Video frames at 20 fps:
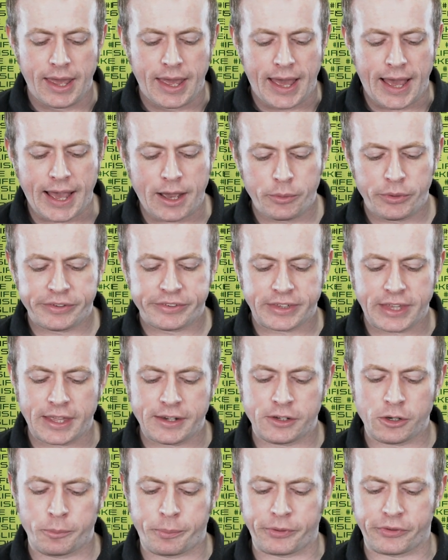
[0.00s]
How is
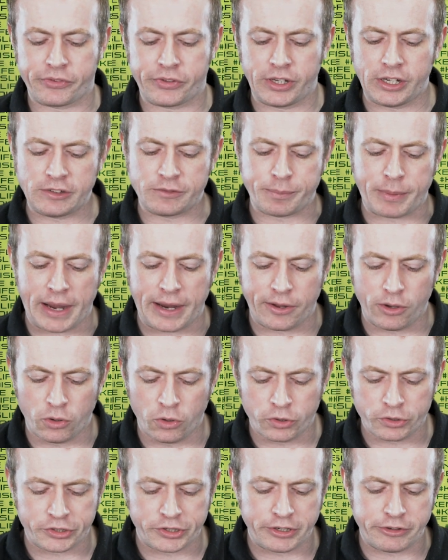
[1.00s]
kendo perceived by
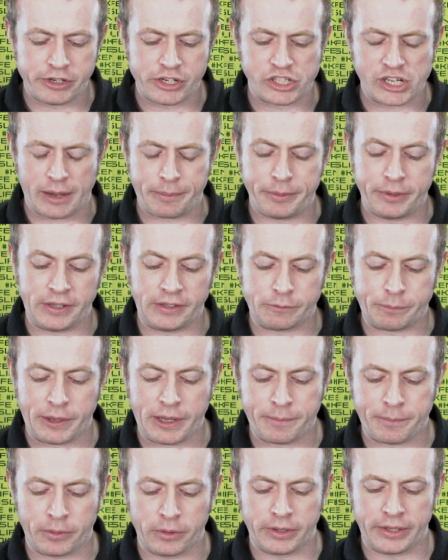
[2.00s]
ordinary Japanese
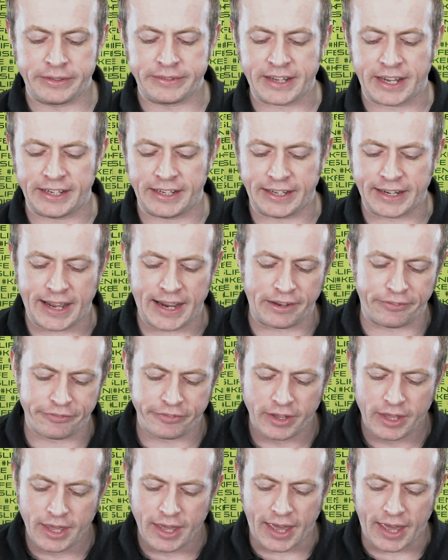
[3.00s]
people in daily life?